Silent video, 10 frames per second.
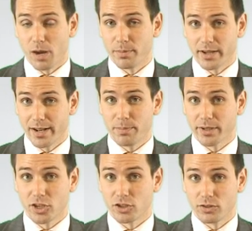complicated
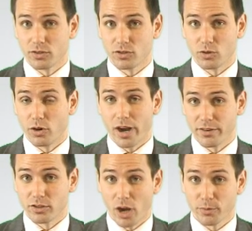applications or
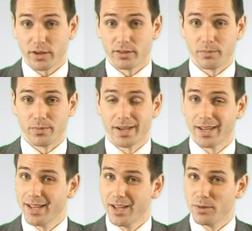having to upgrade them.
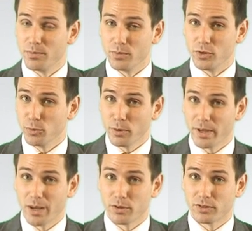You will
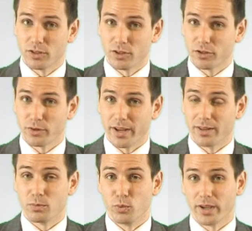be able to
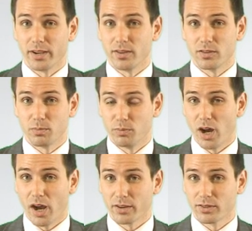create wikis,
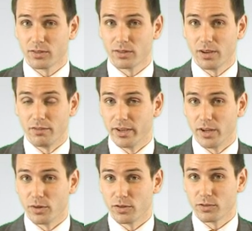blogs,
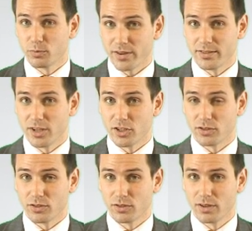videos,
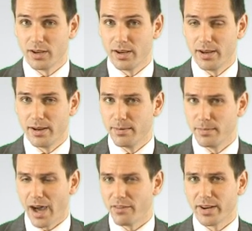presentations,
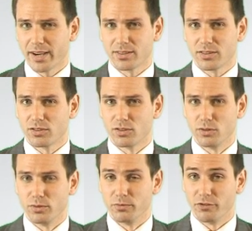having access
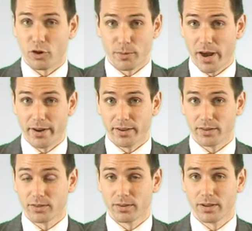to forum
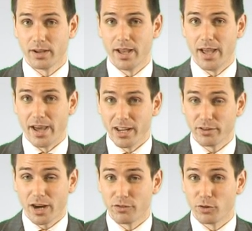areas, and
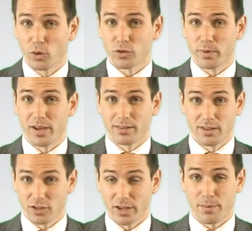even have your own space in
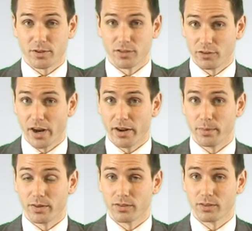these collaborative
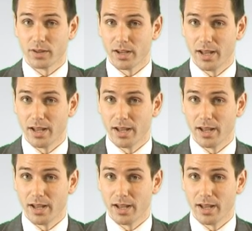environments.